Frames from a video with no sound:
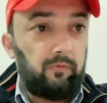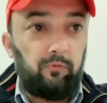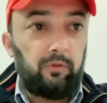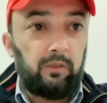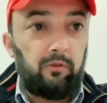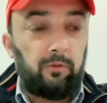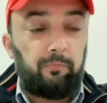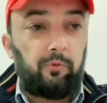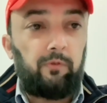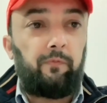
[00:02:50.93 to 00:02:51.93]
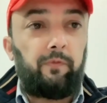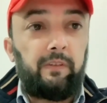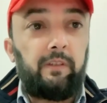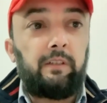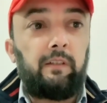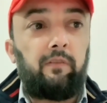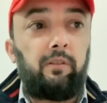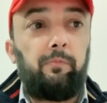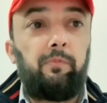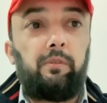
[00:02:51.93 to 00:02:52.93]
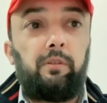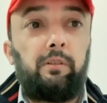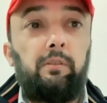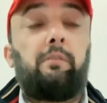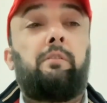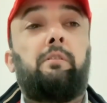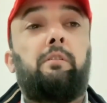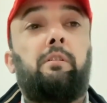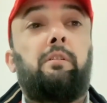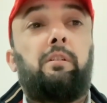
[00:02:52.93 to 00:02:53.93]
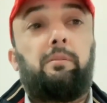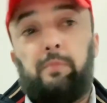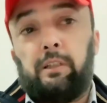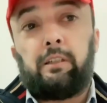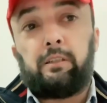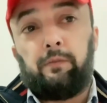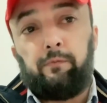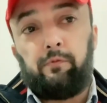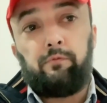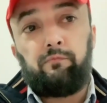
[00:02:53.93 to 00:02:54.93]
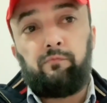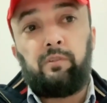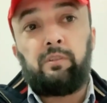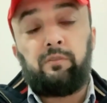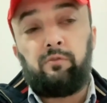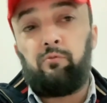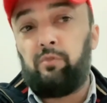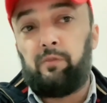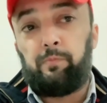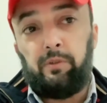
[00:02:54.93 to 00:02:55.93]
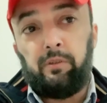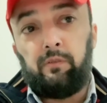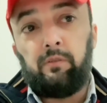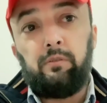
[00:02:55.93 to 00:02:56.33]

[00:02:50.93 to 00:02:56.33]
You cannot put physical SIMs in American phone, which is US based.